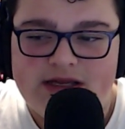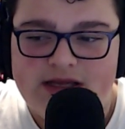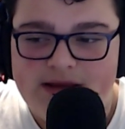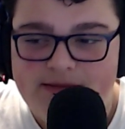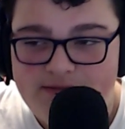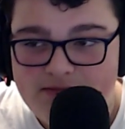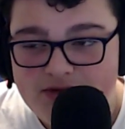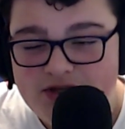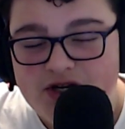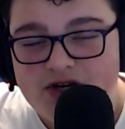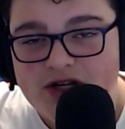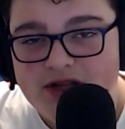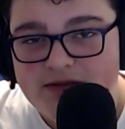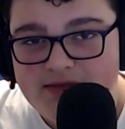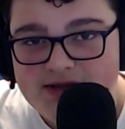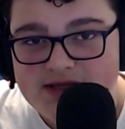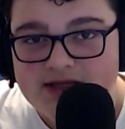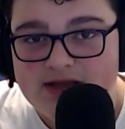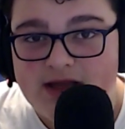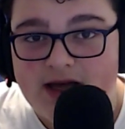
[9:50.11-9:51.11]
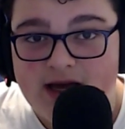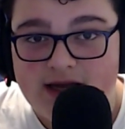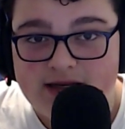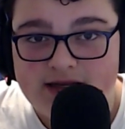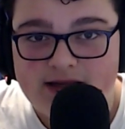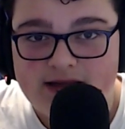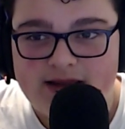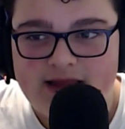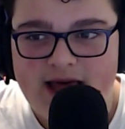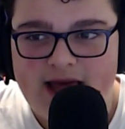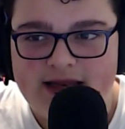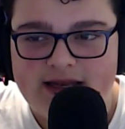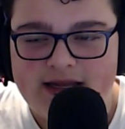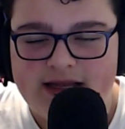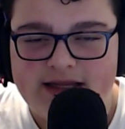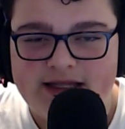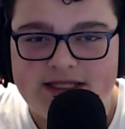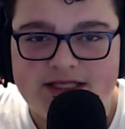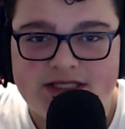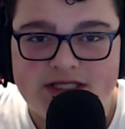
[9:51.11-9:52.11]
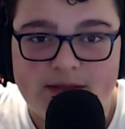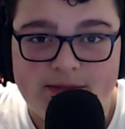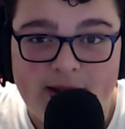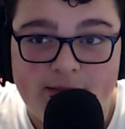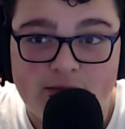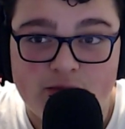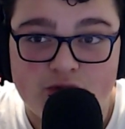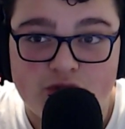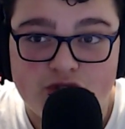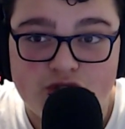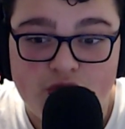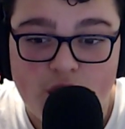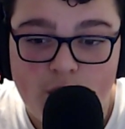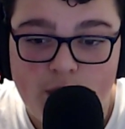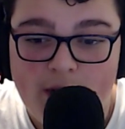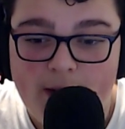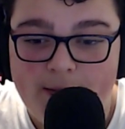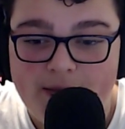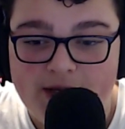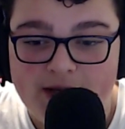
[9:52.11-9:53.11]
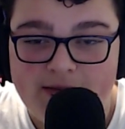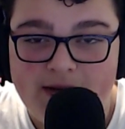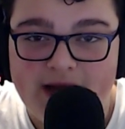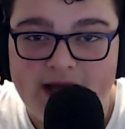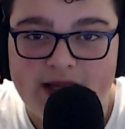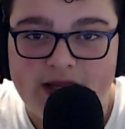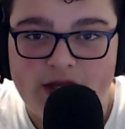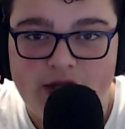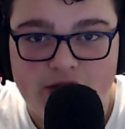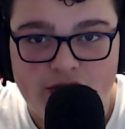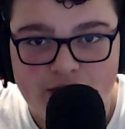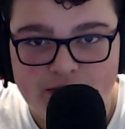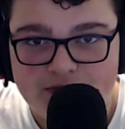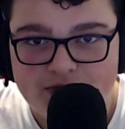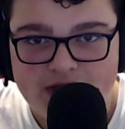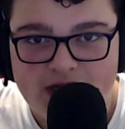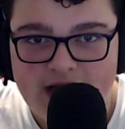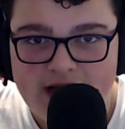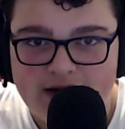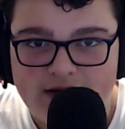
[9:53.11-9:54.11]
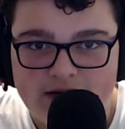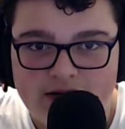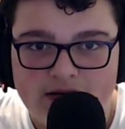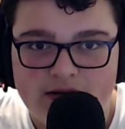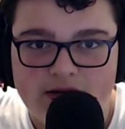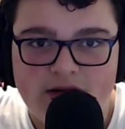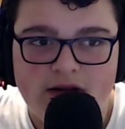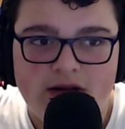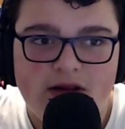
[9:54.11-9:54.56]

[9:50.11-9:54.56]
it generally means a lot that at least some people show up to my YouTube channel